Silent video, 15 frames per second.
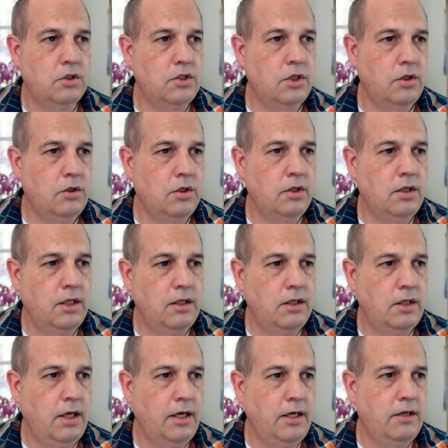So
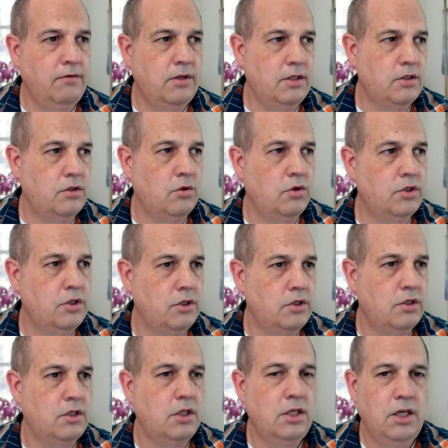any of these
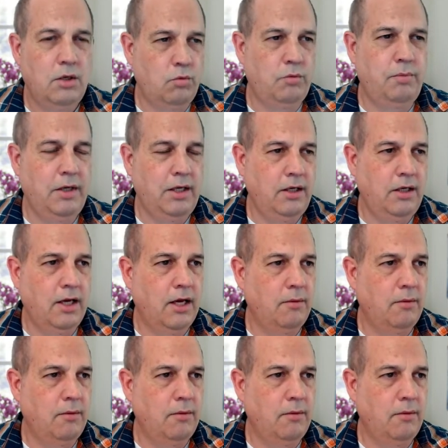sources would be,